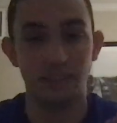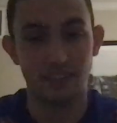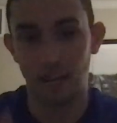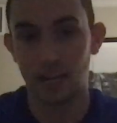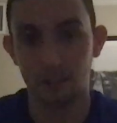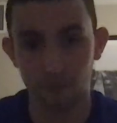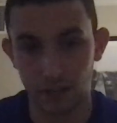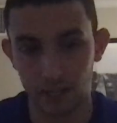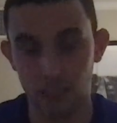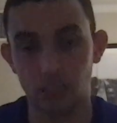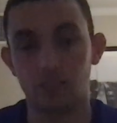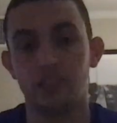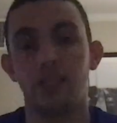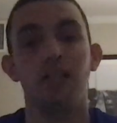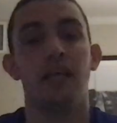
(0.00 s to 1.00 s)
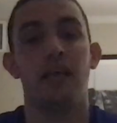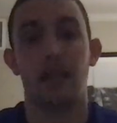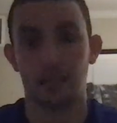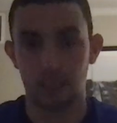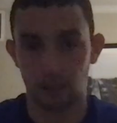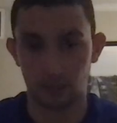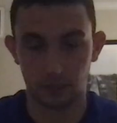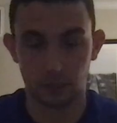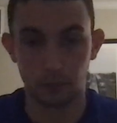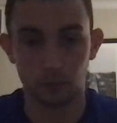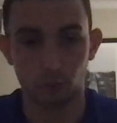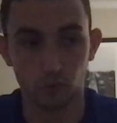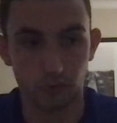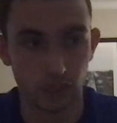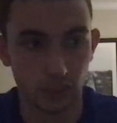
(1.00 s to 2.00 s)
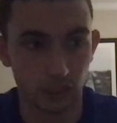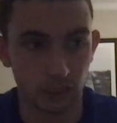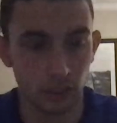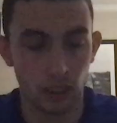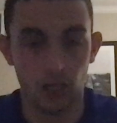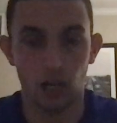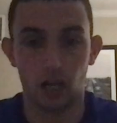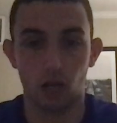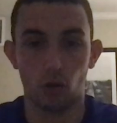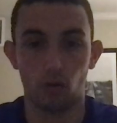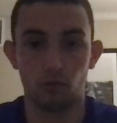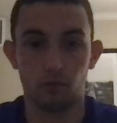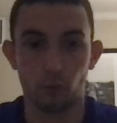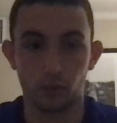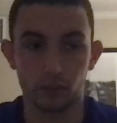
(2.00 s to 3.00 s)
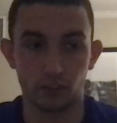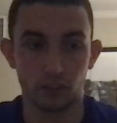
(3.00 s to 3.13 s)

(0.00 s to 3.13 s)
Take advantage of it and keep it moving here going forward here.